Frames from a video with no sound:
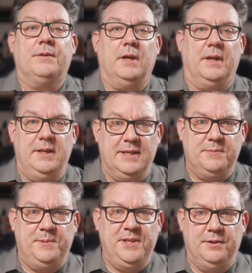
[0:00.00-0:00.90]
The E
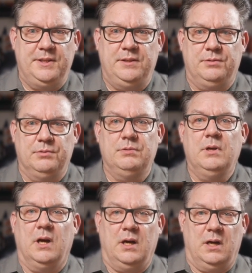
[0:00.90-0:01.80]
S P thirty-two
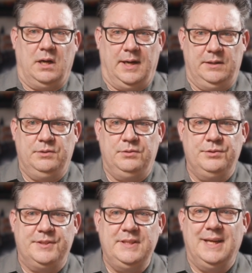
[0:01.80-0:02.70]
I two
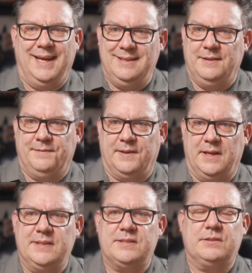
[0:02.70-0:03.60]
C
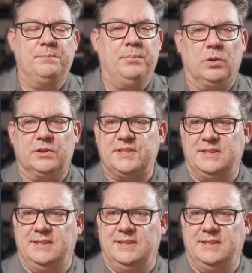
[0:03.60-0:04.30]
interface supports